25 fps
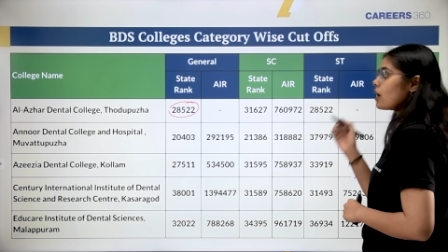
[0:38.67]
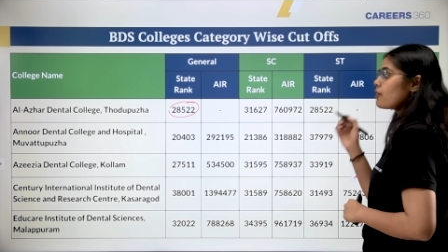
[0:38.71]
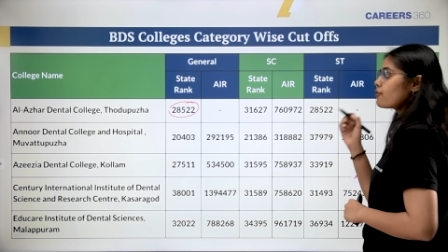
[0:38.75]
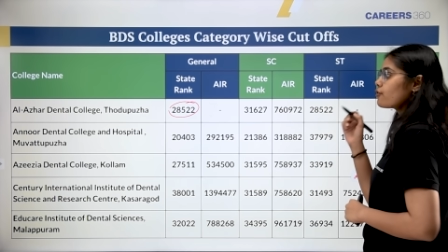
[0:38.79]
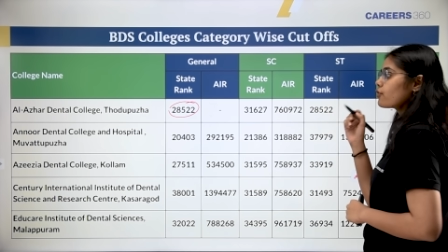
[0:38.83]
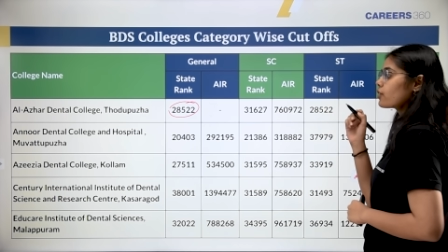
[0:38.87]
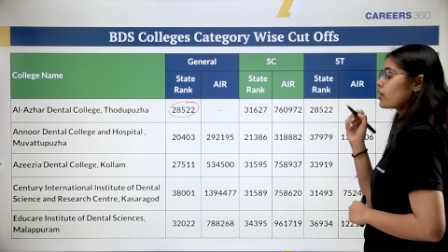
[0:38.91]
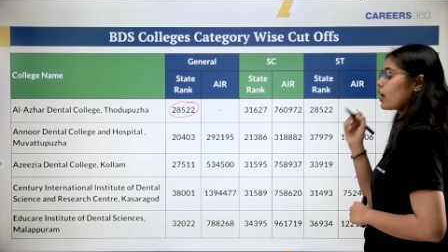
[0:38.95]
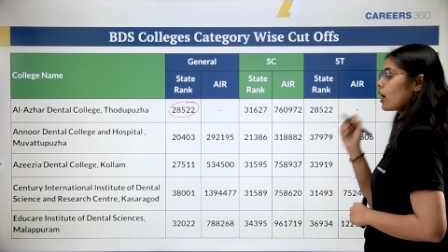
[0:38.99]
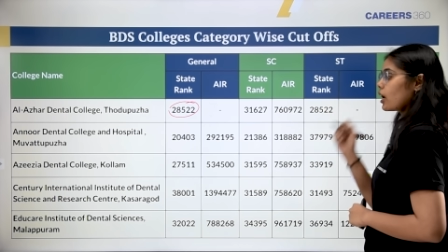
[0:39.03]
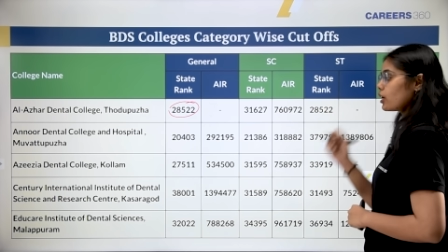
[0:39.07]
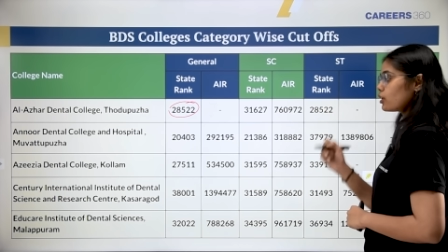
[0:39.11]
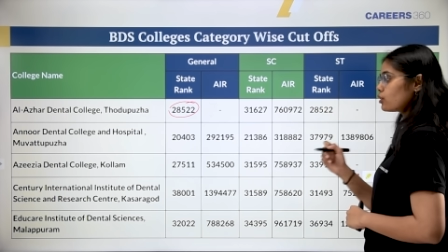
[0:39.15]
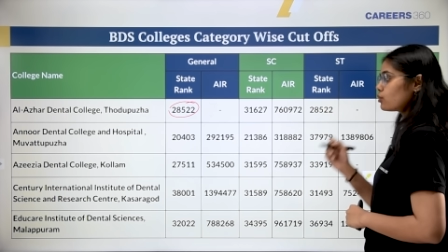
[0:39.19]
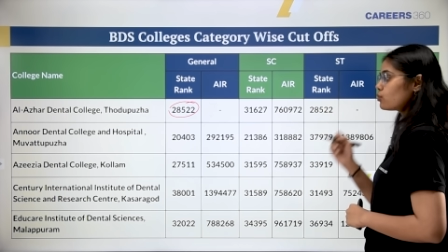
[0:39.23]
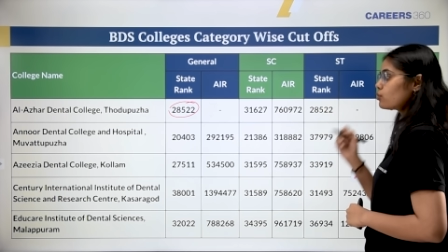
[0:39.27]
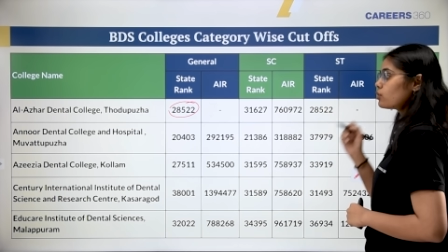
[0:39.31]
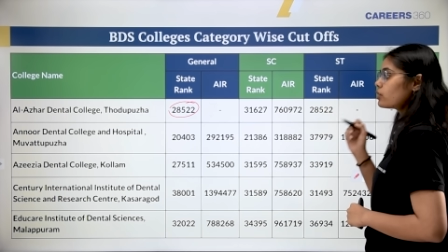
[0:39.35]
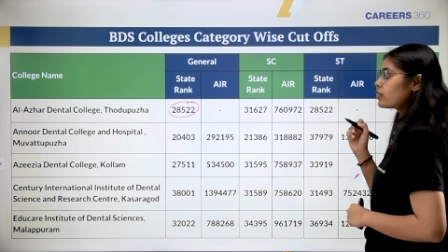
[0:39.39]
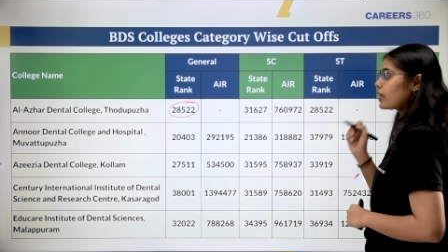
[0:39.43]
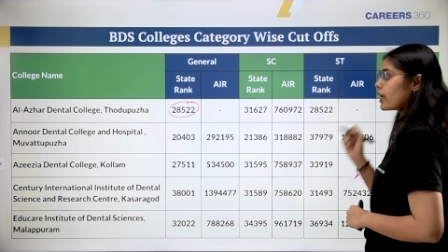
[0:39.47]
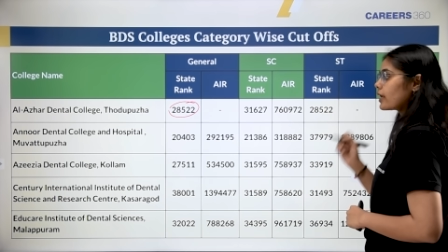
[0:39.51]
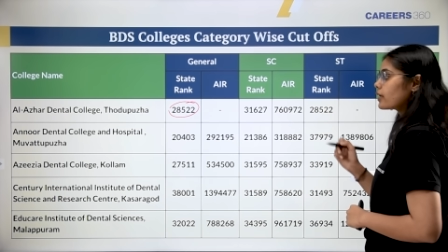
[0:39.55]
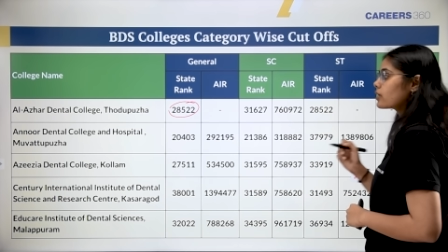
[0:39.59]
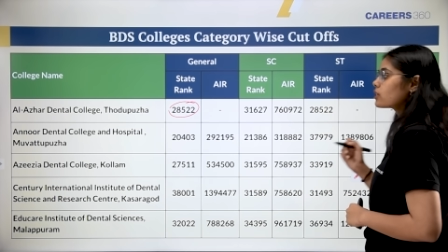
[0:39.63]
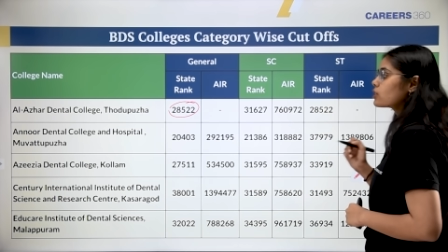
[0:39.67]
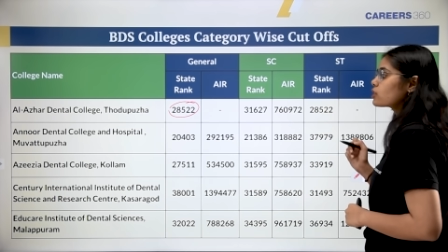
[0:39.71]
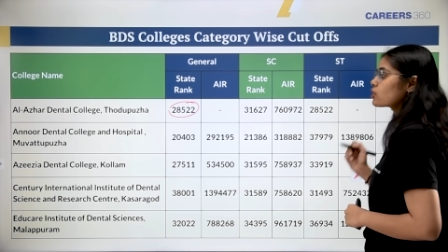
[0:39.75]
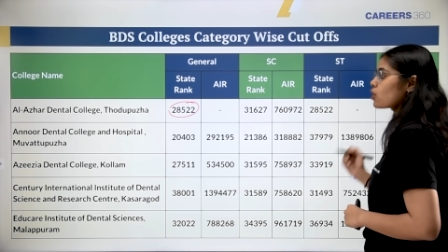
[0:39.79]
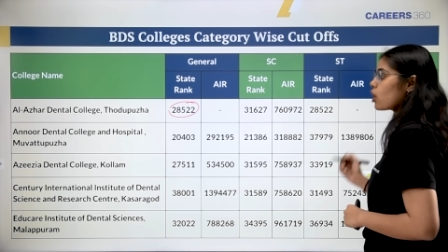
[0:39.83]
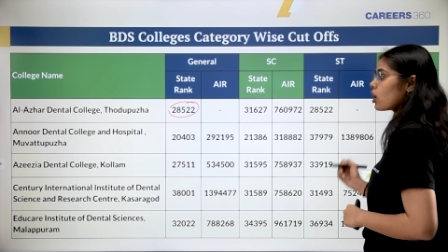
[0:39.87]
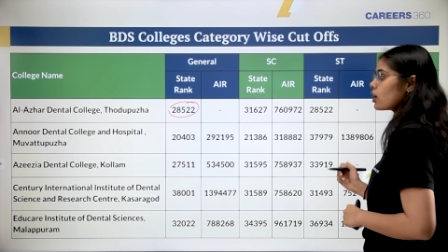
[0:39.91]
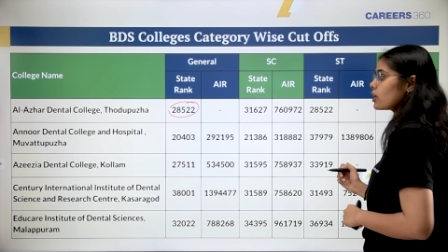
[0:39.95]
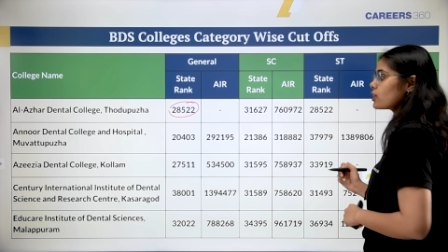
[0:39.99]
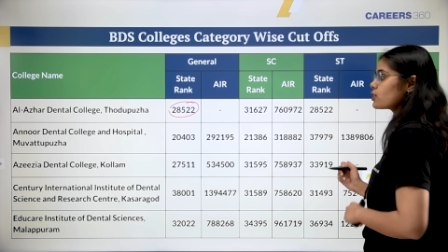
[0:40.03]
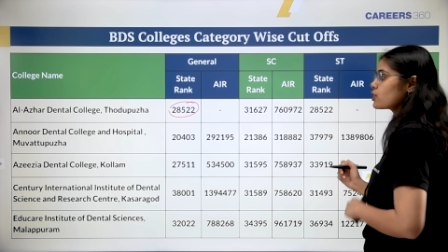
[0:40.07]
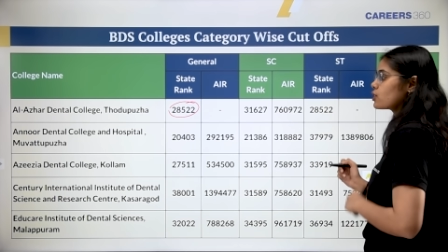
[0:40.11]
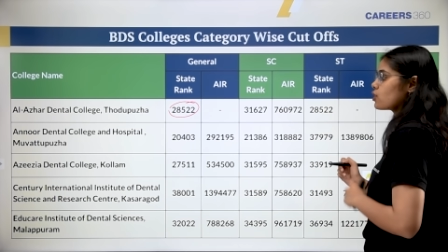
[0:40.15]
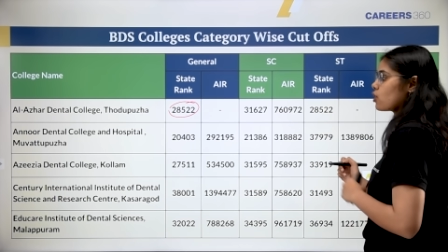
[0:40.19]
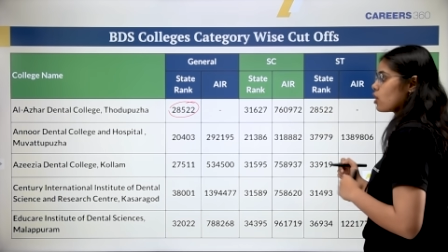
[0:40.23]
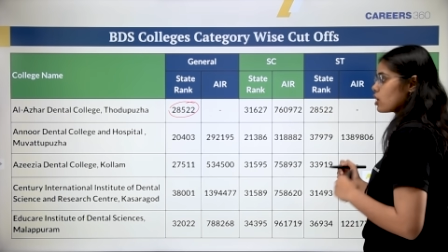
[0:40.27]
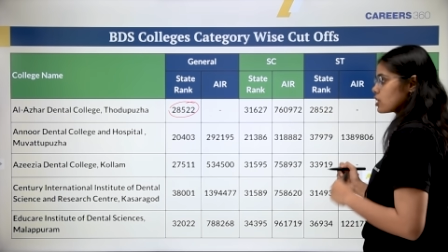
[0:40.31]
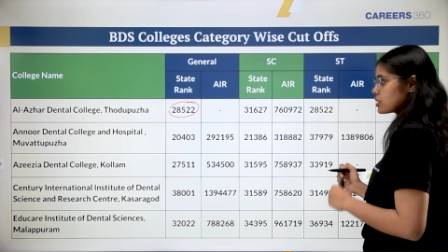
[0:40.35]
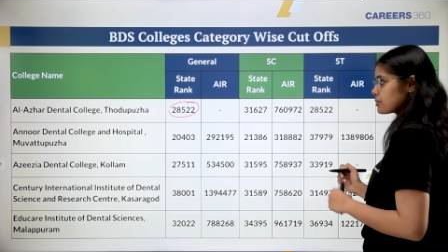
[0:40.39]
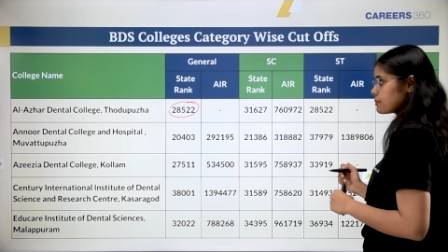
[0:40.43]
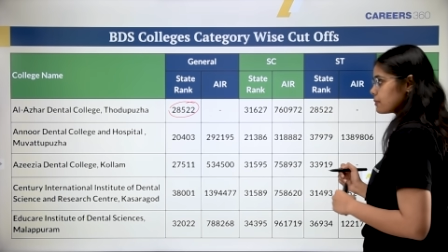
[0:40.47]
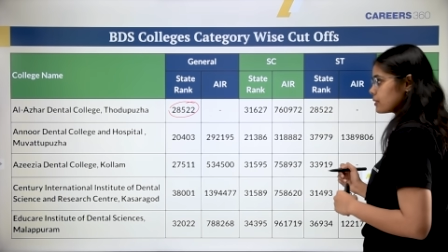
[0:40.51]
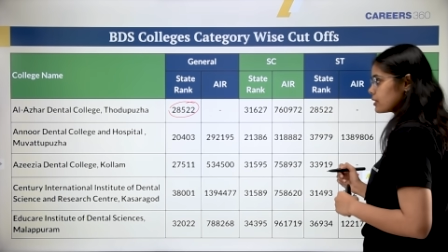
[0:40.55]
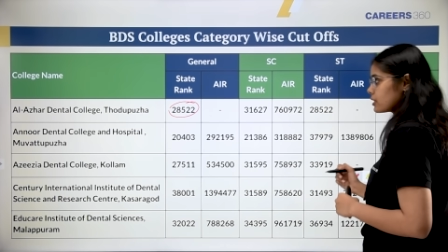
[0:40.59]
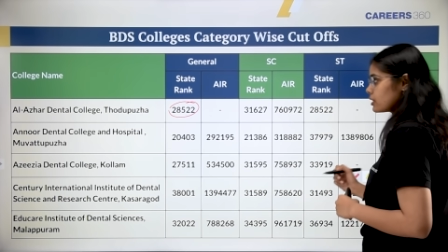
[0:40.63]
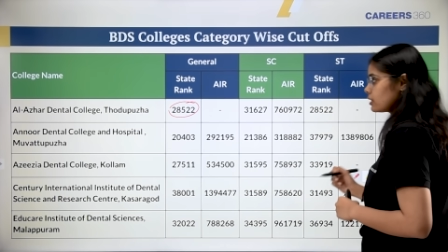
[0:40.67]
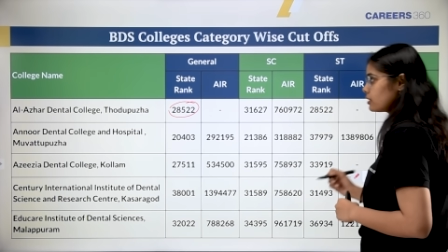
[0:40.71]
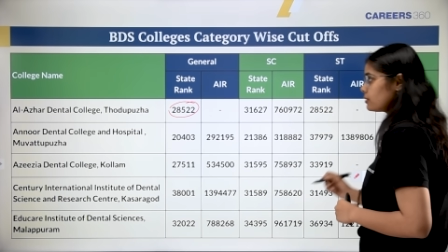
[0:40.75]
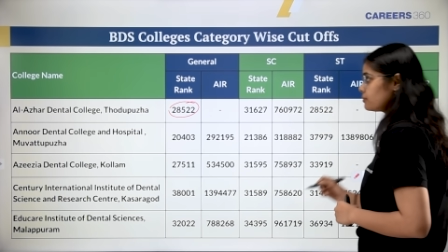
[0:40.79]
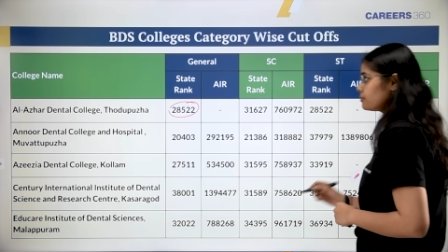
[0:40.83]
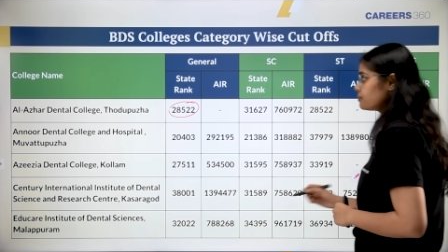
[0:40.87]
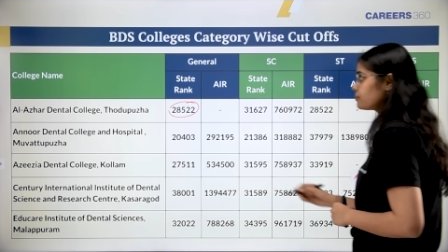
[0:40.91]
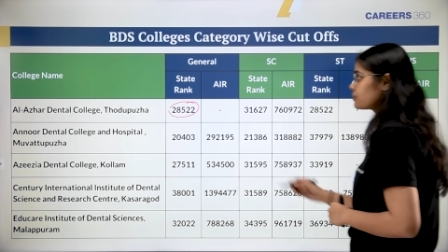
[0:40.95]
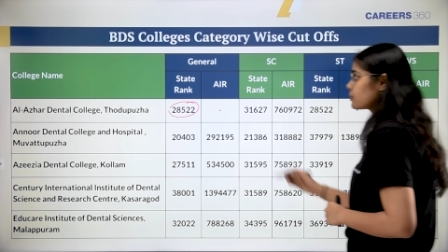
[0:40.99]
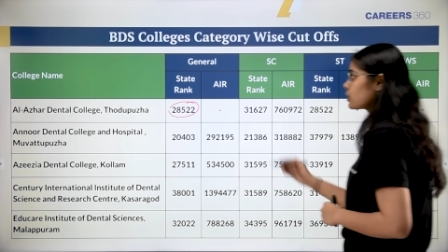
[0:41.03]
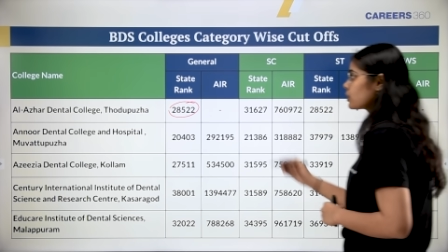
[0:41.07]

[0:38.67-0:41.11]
For Annoor Dental College and Hospital,